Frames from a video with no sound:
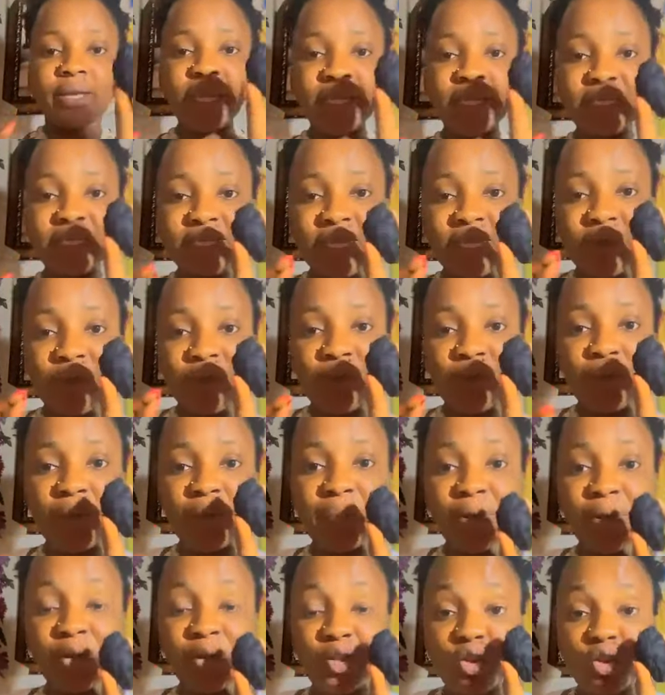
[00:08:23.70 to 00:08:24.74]
This thing
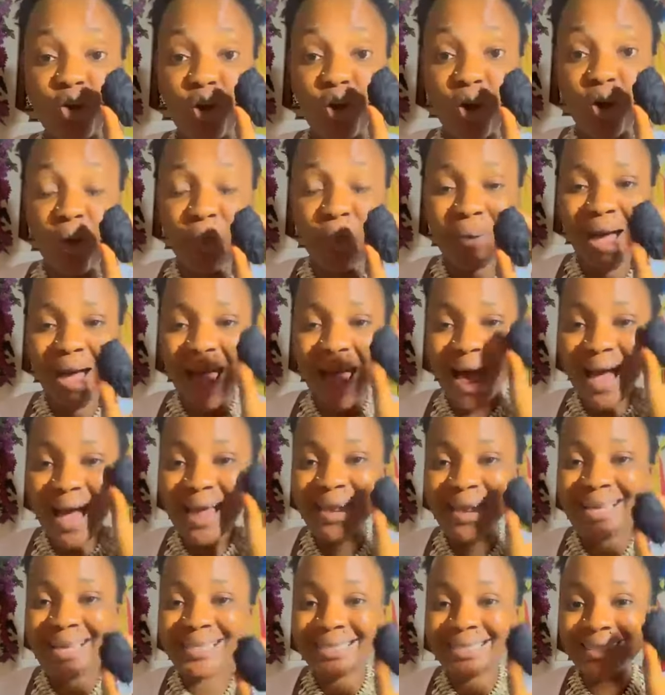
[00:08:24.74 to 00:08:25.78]
will be dropped
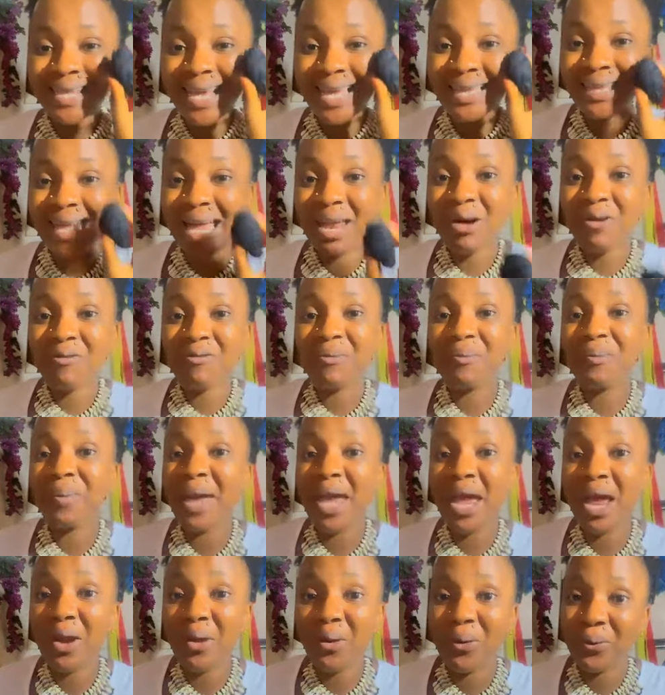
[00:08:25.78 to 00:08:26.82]
at the center of
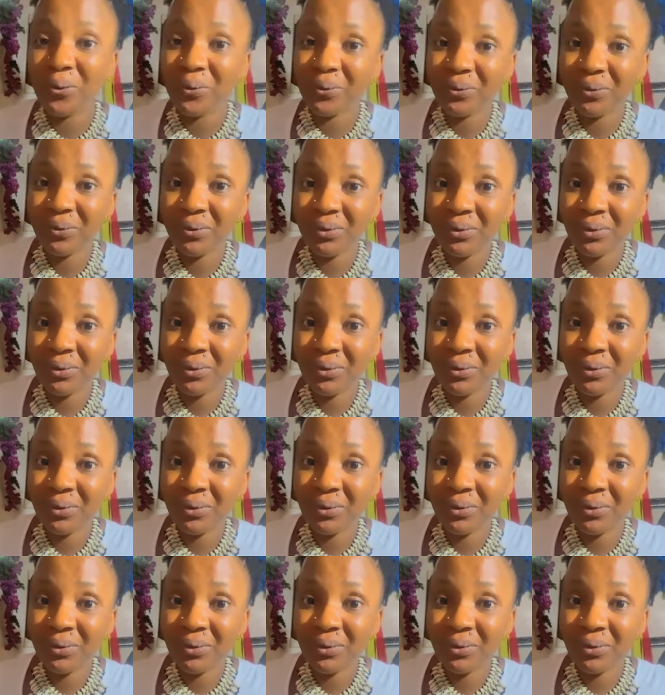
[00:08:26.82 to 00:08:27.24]
marriage.